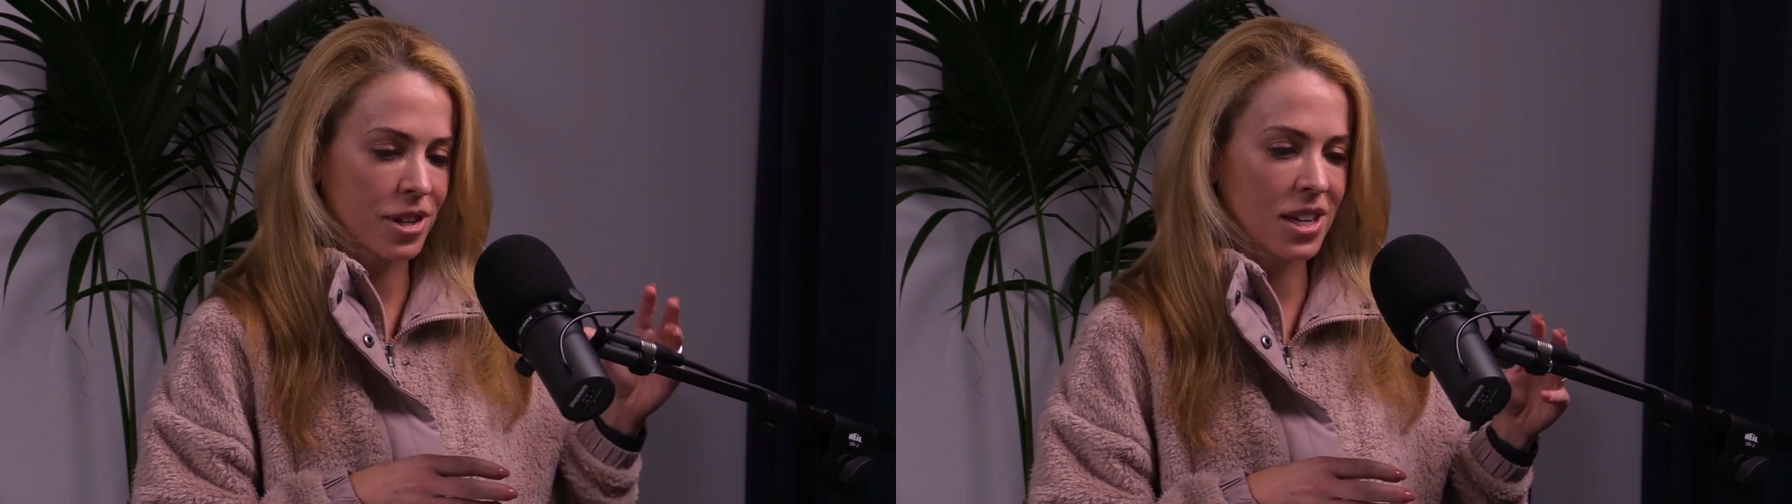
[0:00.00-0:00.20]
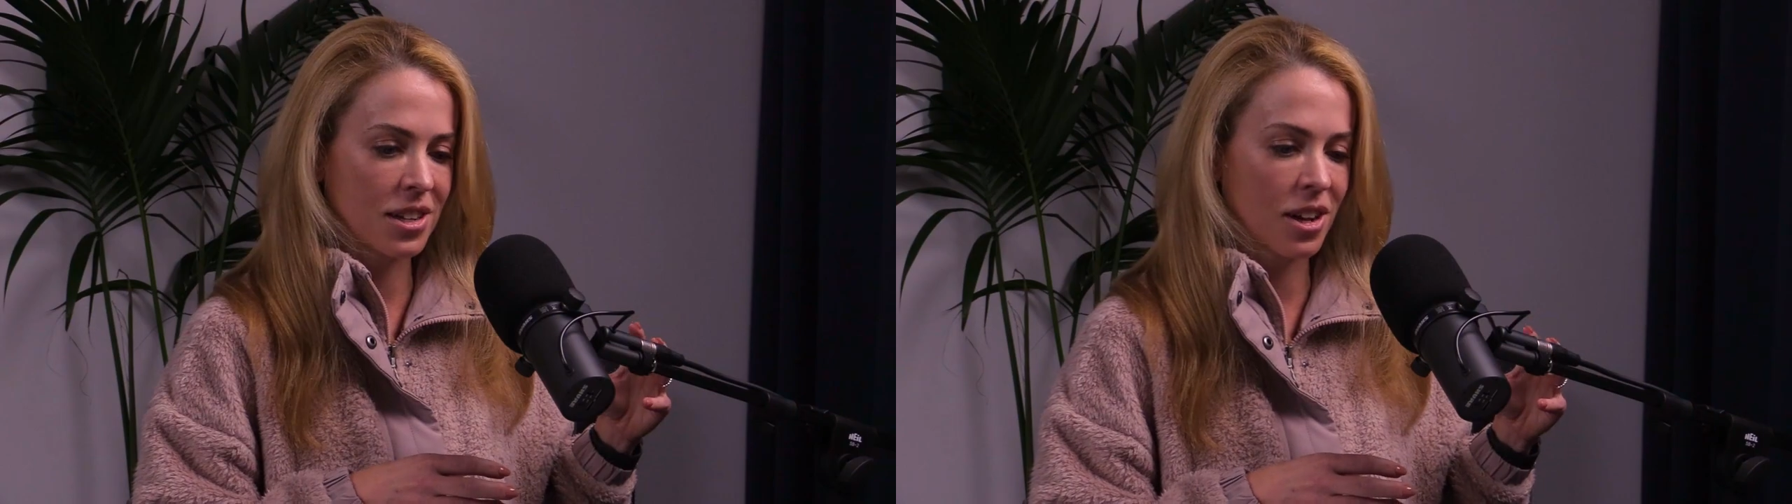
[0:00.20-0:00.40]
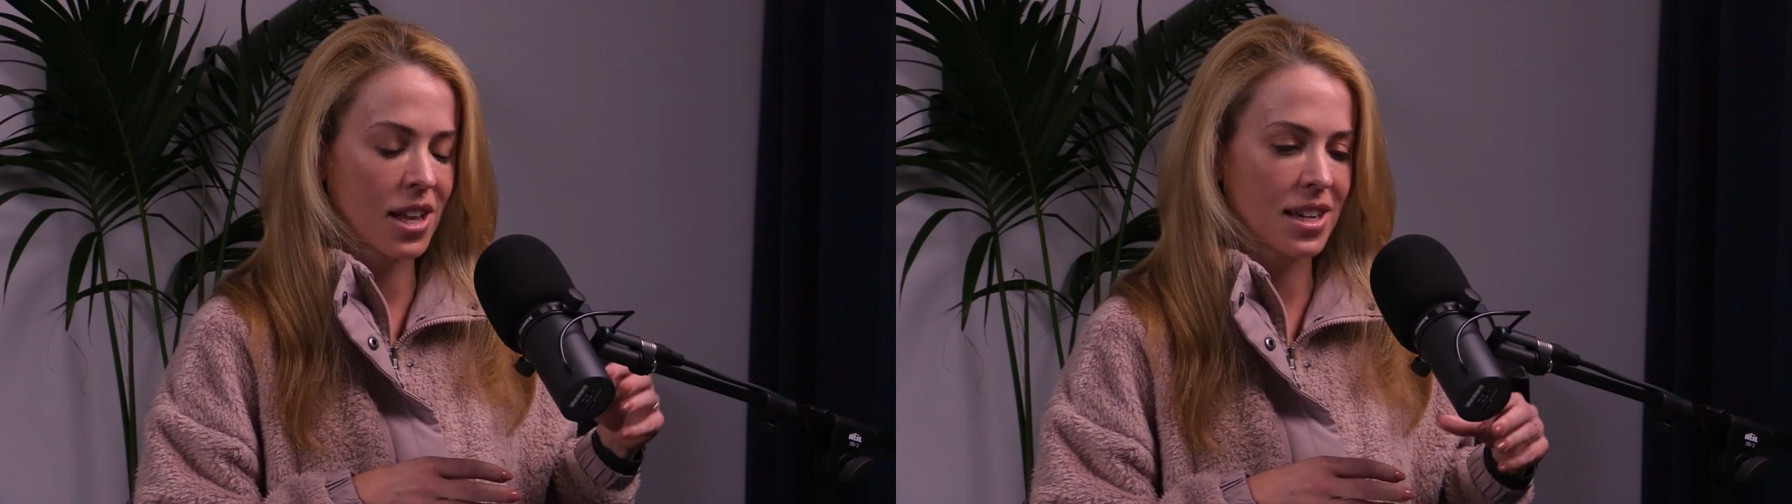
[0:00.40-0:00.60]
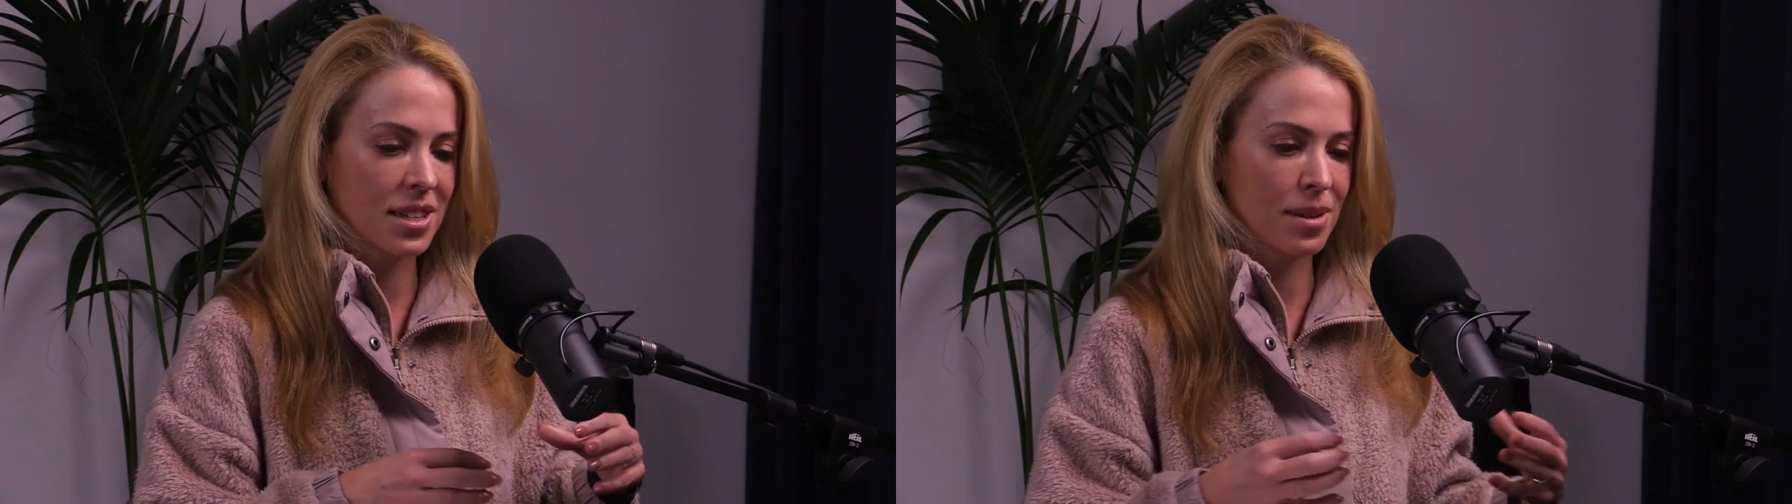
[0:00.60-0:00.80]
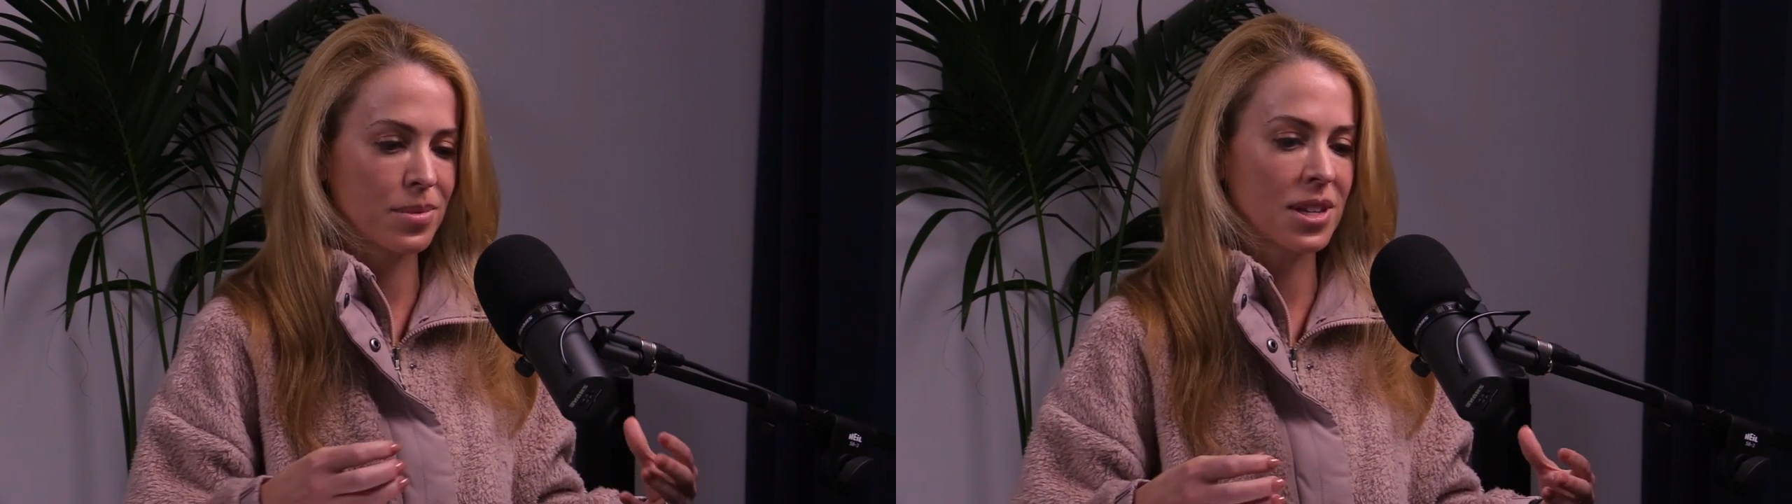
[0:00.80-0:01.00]
he'd
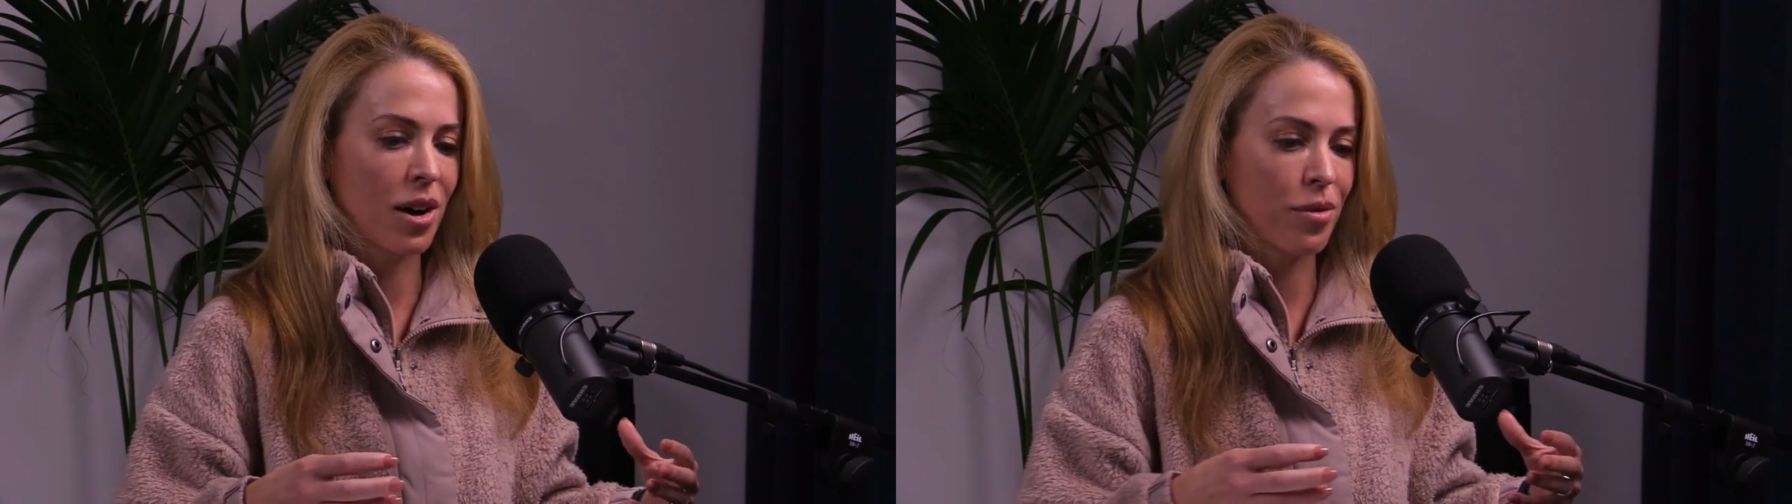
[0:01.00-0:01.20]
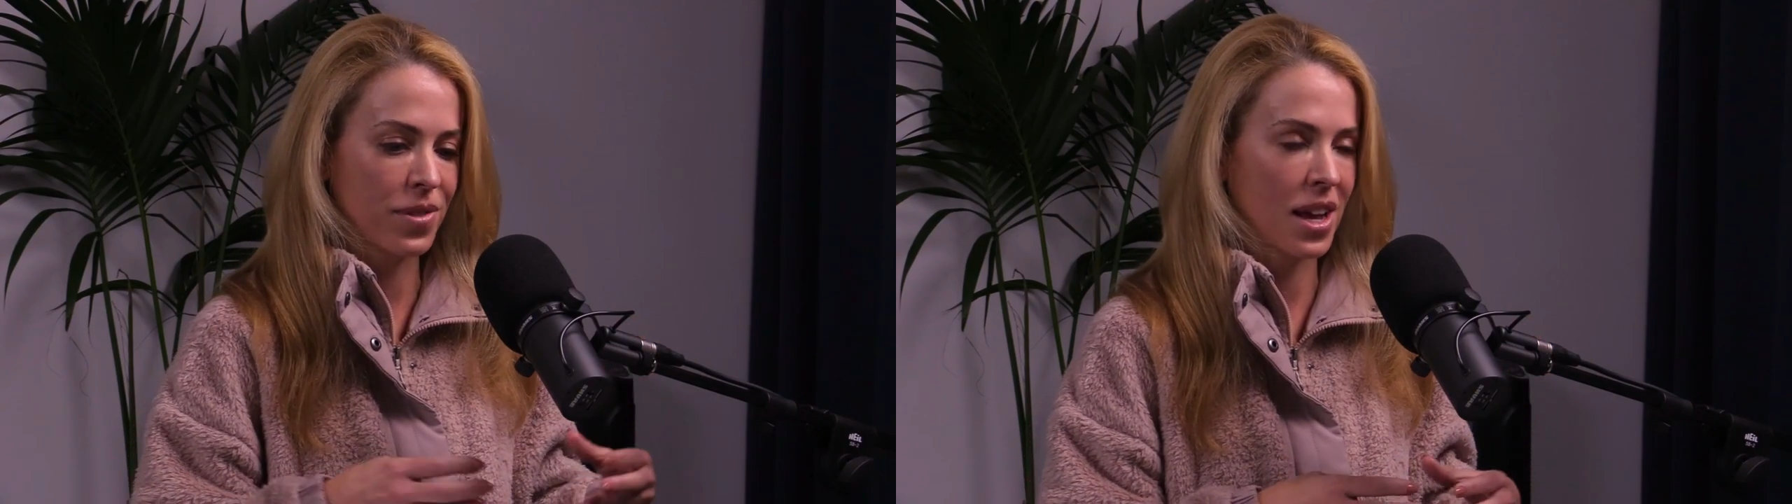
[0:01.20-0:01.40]
collected himself,